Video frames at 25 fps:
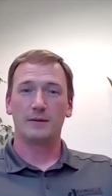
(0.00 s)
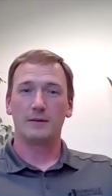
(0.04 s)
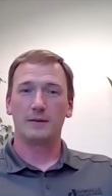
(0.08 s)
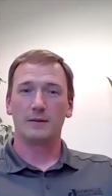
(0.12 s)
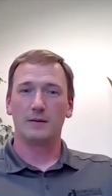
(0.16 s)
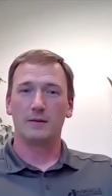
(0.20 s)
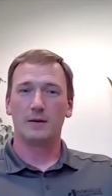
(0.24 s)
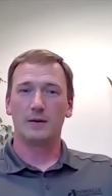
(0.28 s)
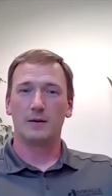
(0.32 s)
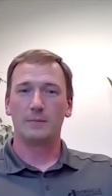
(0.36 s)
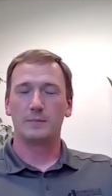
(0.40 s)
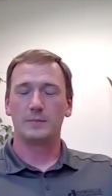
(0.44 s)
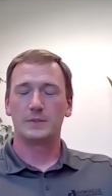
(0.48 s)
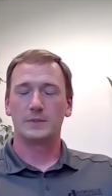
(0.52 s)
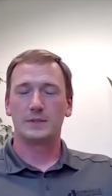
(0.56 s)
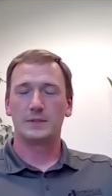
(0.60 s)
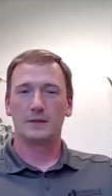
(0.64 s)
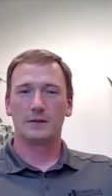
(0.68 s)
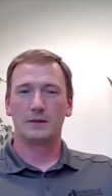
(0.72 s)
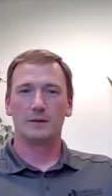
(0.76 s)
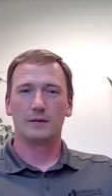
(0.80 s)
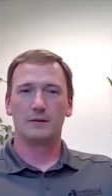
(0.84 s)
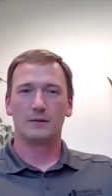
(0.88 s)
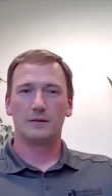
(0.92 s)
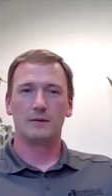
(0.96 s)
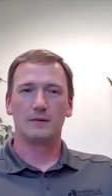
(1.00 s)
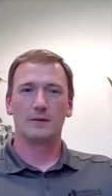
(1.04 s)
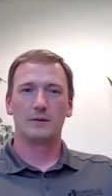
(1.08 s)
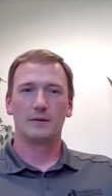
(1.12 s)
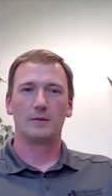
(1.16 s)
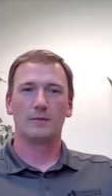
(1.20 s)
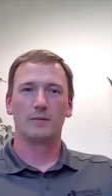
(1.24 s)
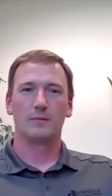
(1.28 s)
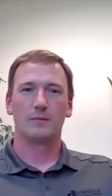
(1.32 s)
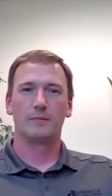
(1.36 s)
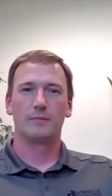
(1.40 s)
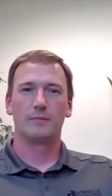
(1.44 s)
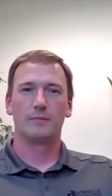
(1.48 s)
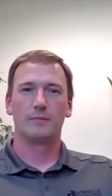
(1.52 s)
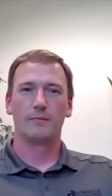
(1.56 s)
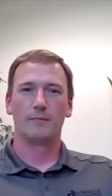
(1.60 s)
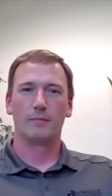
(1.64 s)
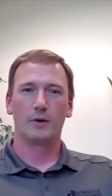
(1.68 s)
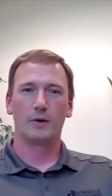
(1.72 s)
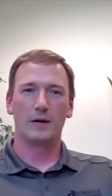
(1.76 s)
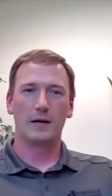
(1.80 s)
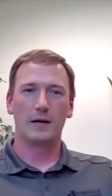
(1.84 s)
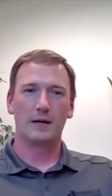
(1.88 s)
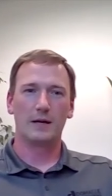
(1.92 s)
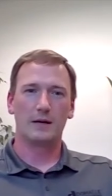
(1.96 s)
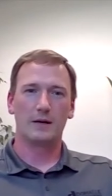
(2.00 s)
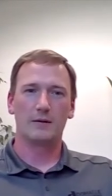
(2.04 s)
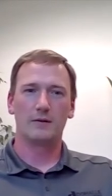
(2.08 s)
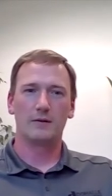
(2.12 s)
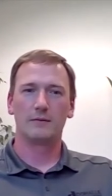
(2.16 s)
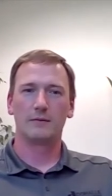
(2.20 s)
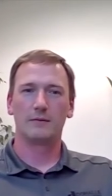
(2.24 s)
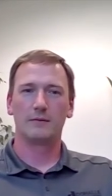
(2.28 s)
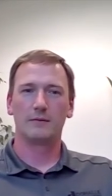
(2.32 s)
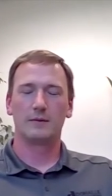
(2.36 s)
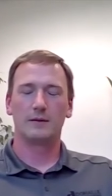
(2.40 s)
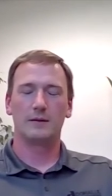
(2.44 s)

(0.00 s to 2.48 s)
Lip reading: You know, I'm still brought out